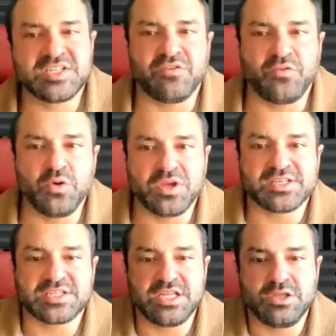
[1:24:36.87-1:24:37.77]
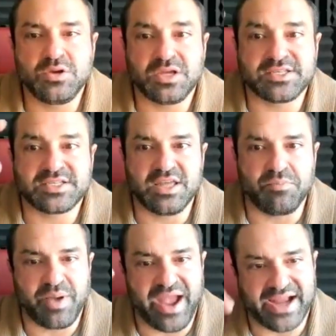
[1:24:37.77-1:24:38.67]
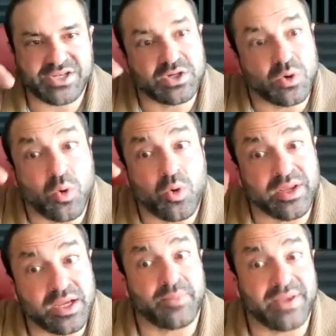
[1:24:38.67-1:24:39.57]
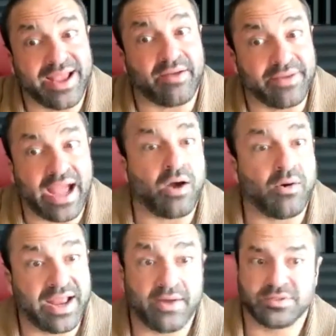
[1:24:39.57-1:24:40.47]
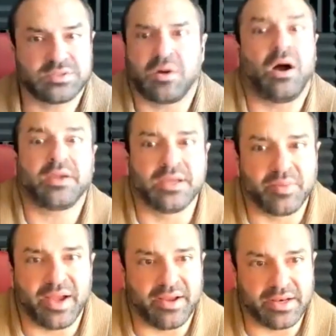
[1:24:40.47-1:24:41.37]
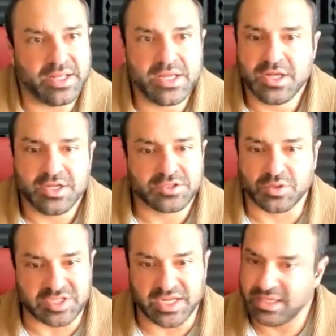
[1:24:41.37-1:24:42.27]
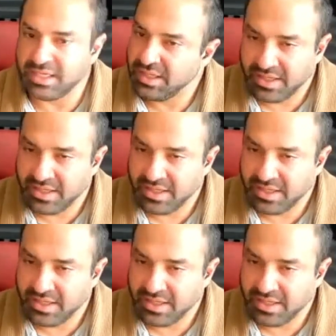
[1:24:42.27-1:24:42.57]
said you can see the passion already coming out now and how he's talking about it. So it's like,